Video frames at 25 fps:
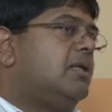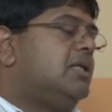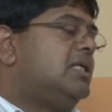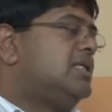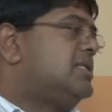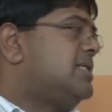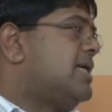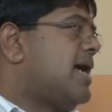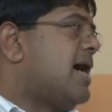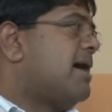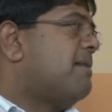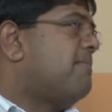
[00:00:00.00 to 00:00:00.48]

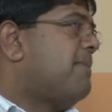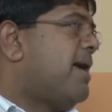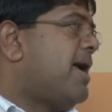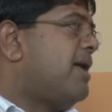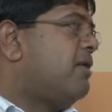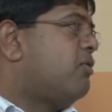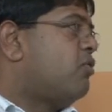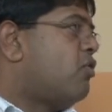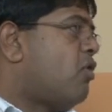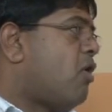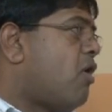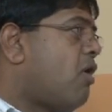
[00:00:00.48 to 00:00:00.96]
this young
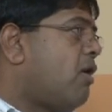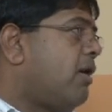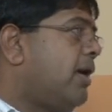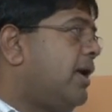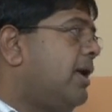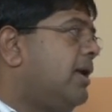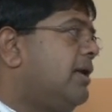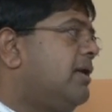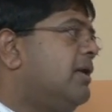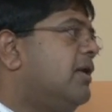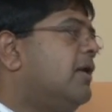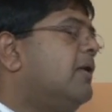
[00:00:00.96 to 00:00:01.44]
man,
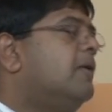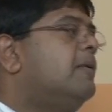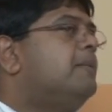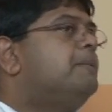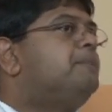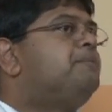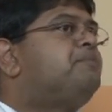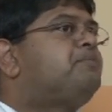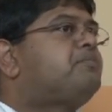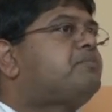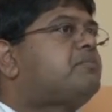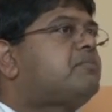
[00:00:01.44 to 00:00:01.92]
Roy,
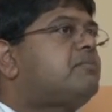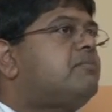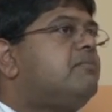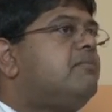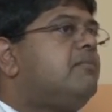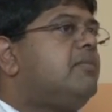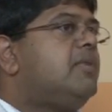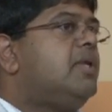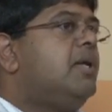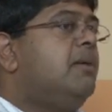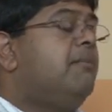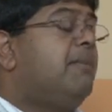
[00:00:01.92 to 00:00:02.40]

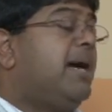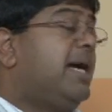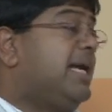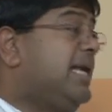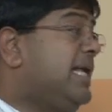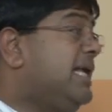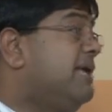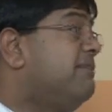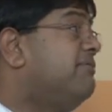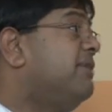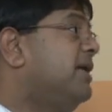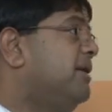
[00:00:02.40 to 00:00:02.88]

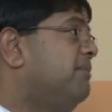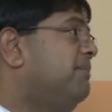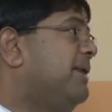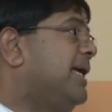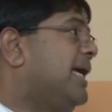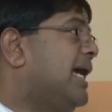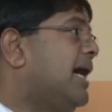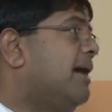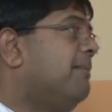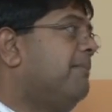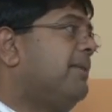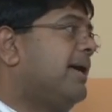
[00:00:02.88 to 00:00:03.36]
might even
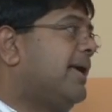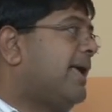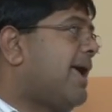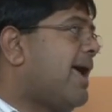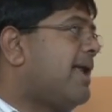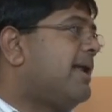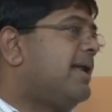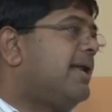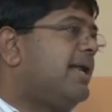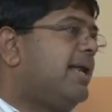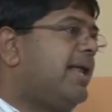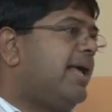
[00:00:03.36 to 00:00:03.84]
become a
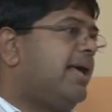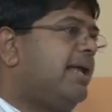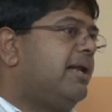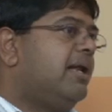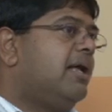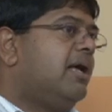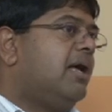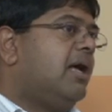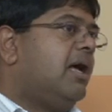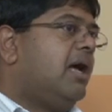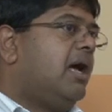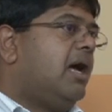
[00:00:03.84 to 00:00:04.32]
candidate.
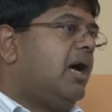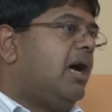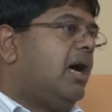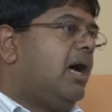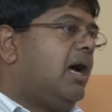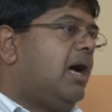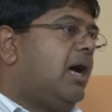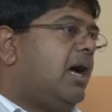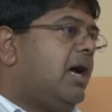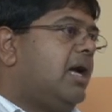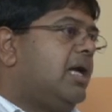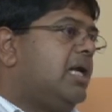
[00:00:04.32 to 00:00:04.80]

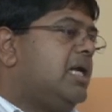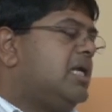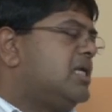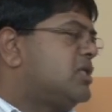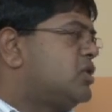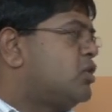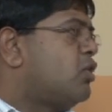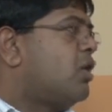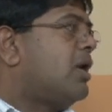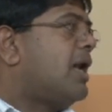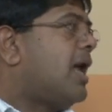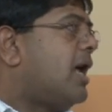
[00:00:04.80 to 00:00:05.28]
It
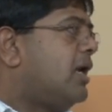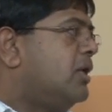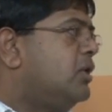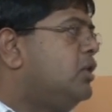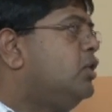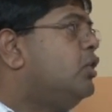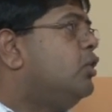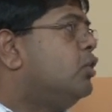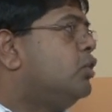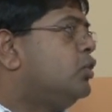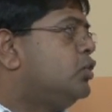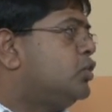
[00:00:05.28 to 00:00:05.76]
is not
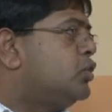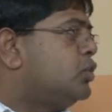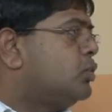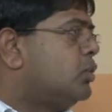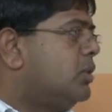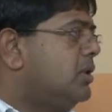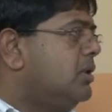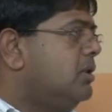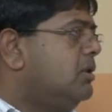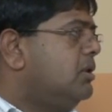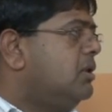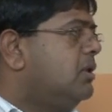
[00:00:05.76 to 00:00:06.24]

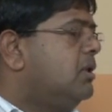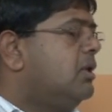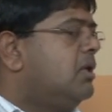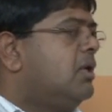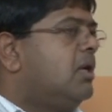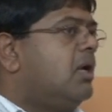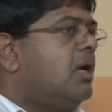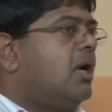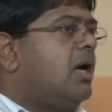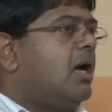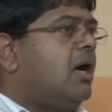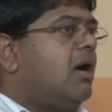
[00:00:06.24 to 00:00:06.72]
unusual
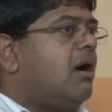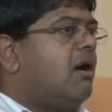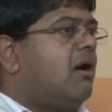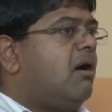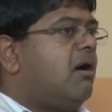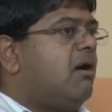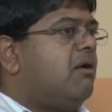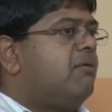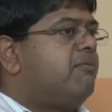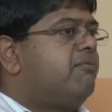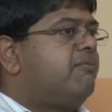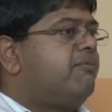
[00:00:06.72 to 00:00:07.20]

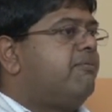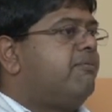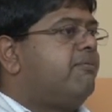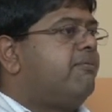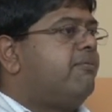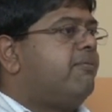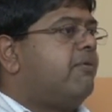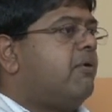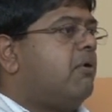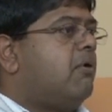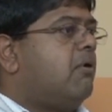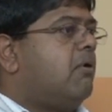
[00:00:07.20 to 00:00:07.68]

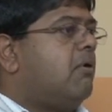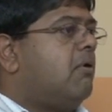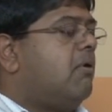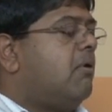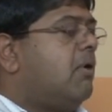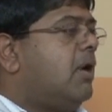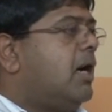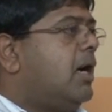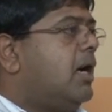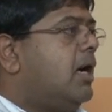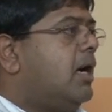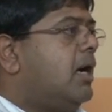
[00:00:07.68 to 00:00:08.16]

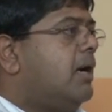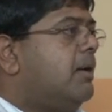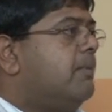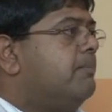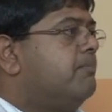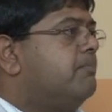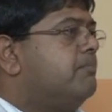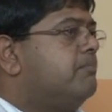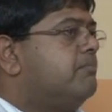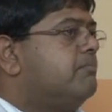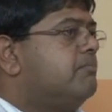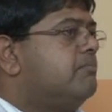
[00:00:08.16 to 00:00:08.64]
for